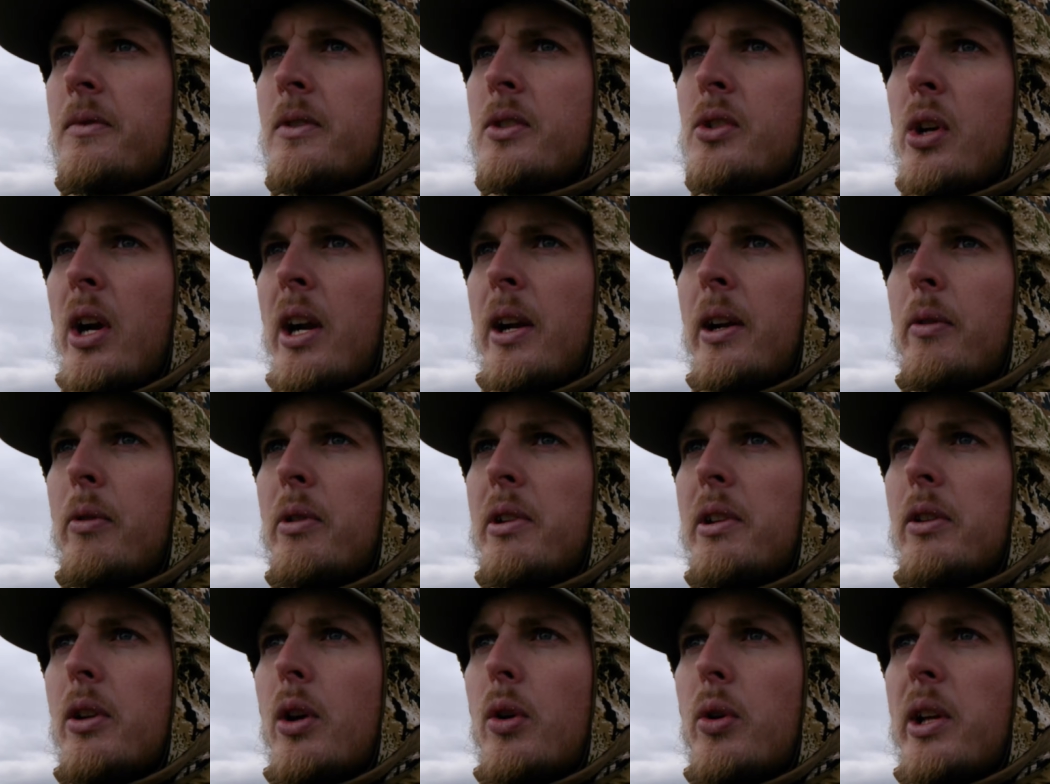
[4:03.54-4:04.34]
try to
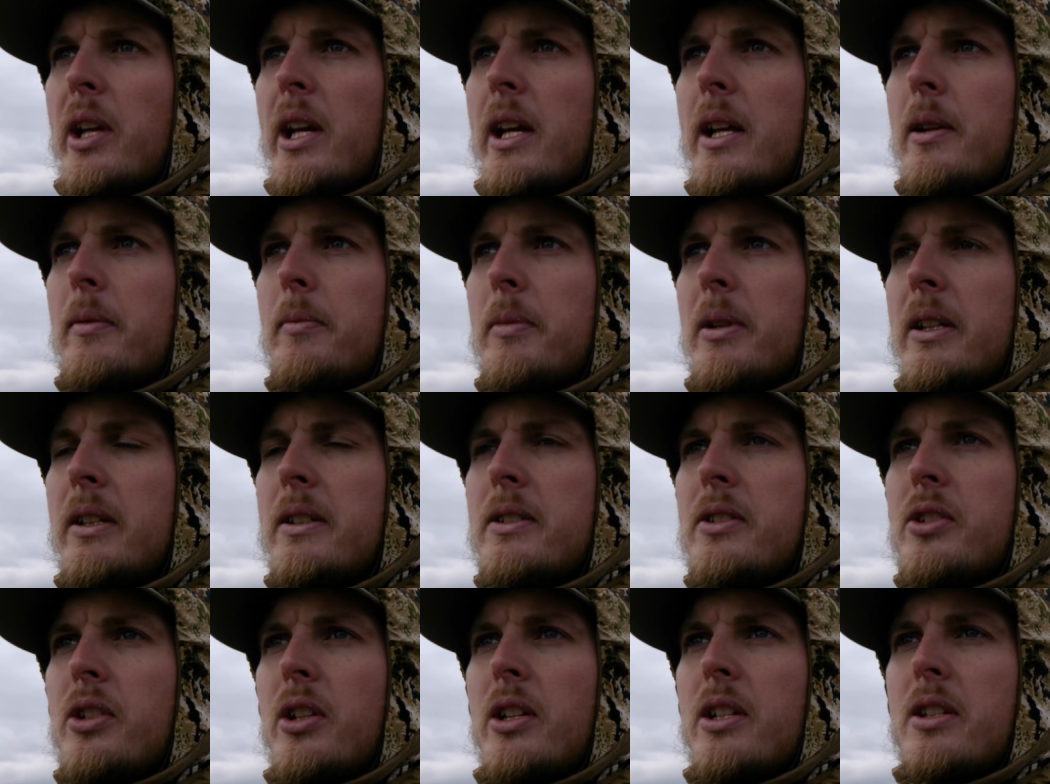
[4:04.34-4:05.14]
relocate him.
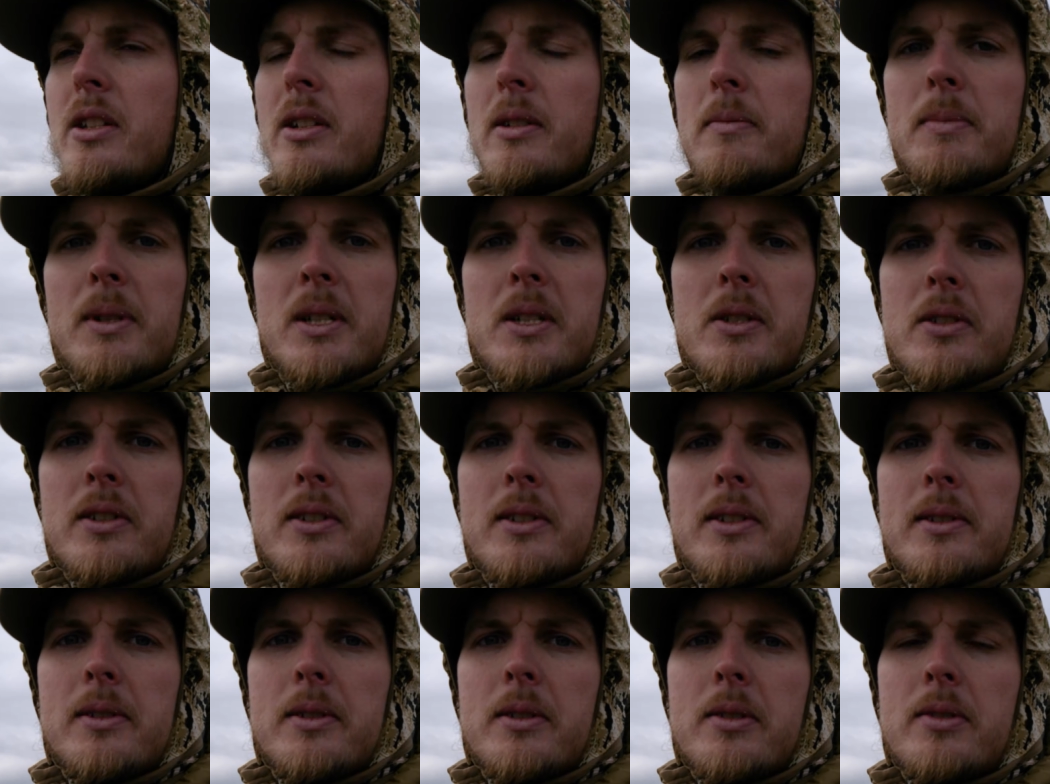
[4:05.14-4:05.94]
He's chasing a bunch of
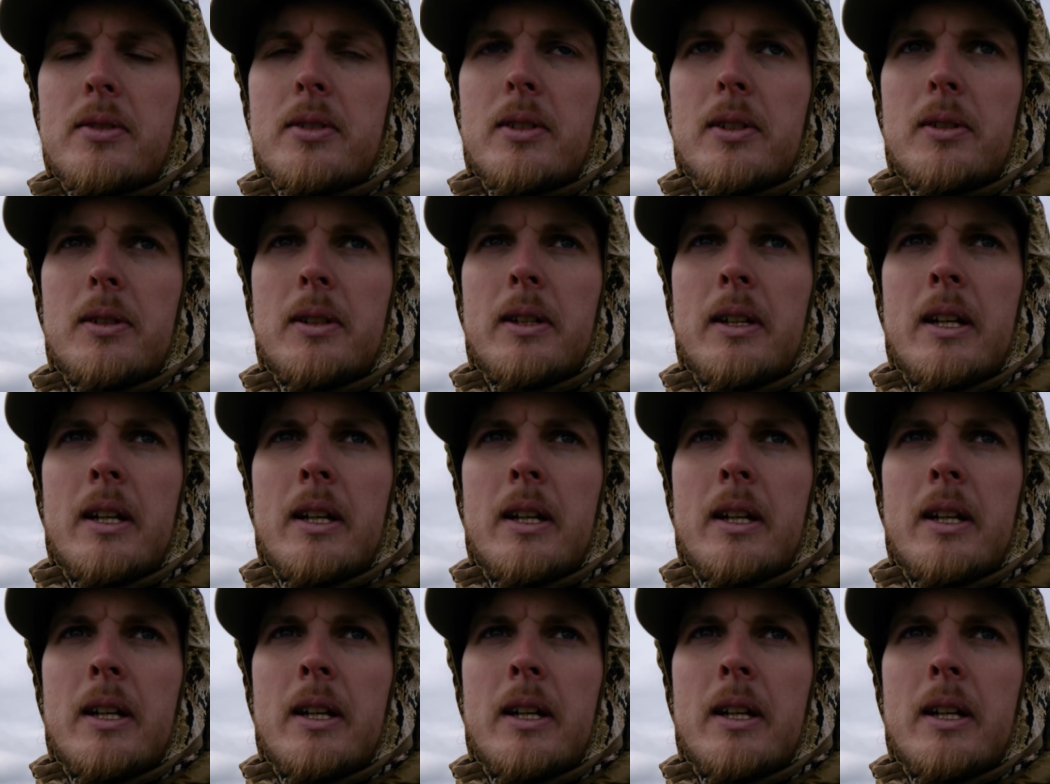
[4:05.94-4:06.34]
does, so